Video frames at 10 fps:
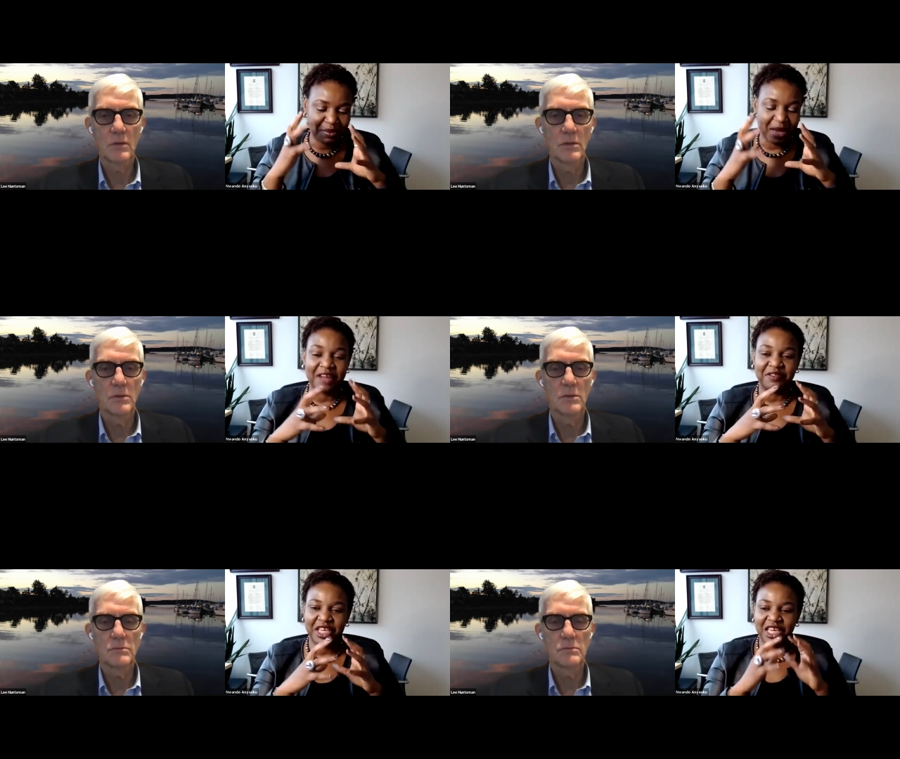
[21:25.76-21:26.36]
Speaker 1: keep
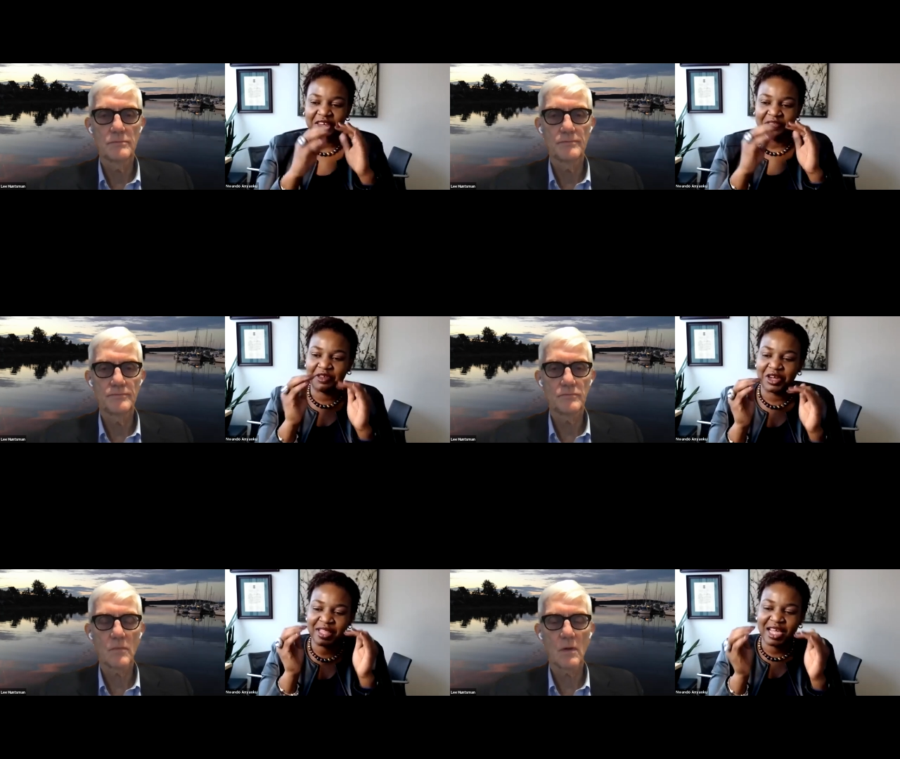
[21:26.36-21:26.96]
advocating
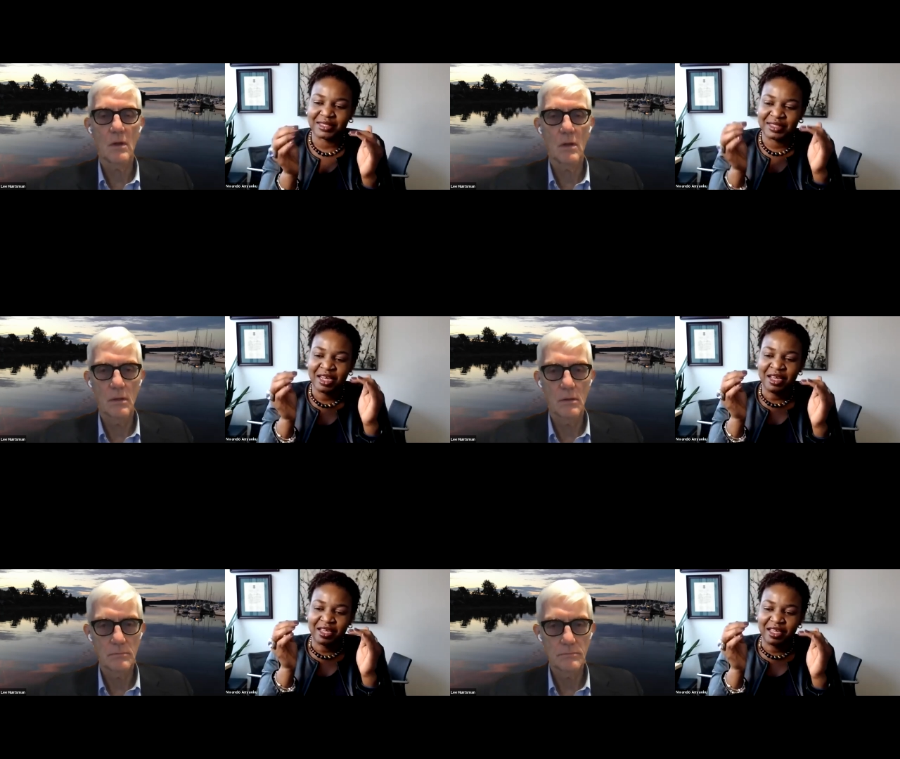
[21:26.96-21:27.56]
for it. That's
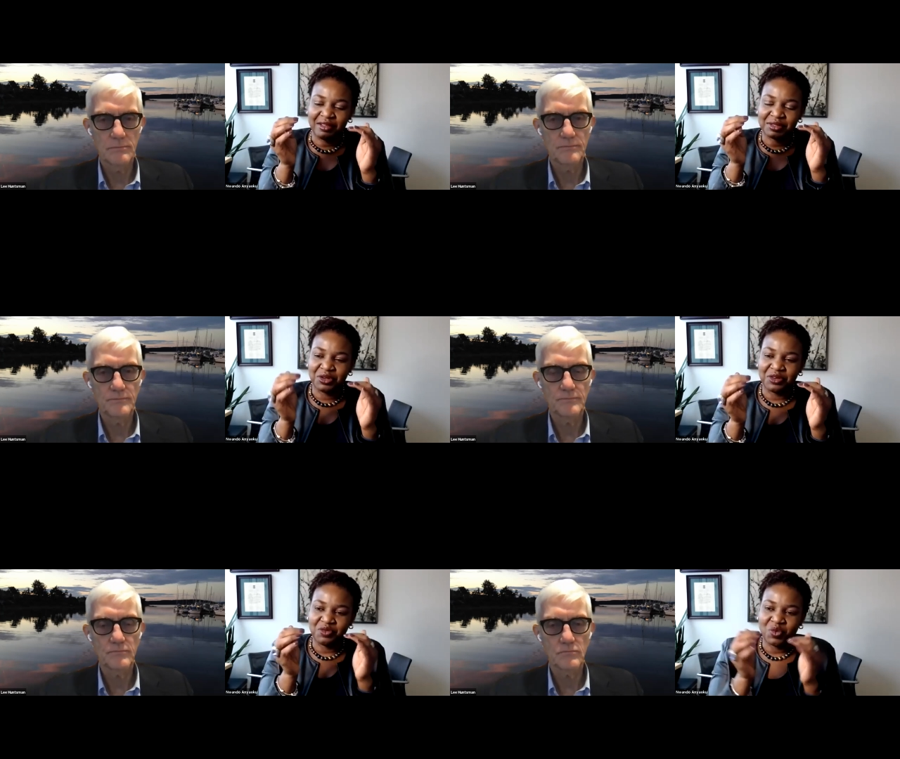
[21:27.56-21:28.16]

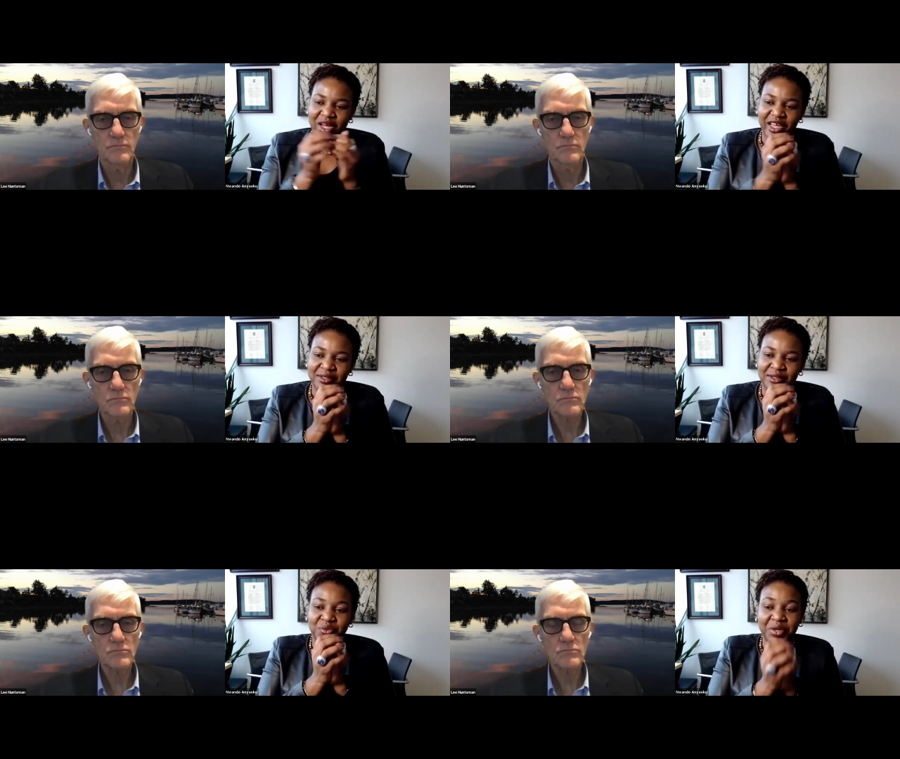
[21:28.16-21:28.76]
sort of
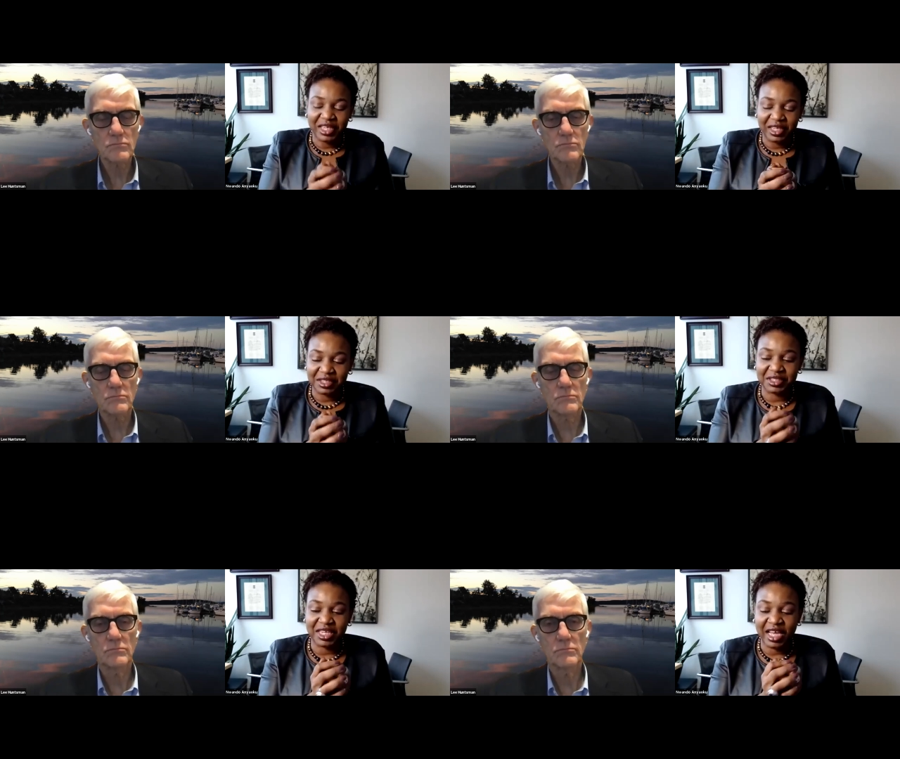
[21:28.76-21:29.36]
why
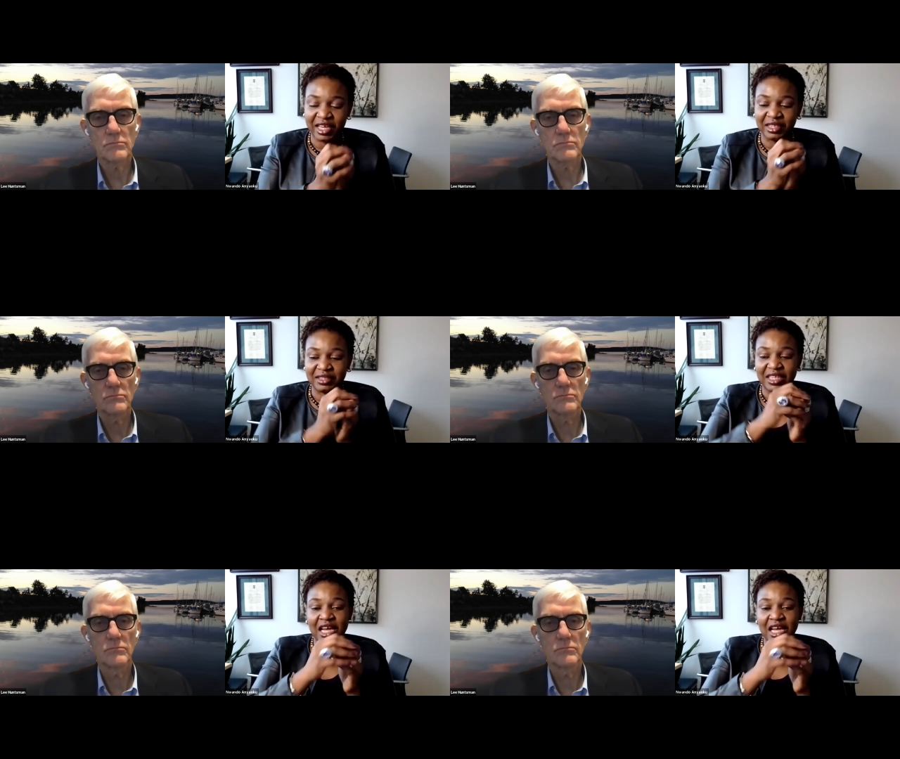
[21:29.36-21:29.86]
Swedish and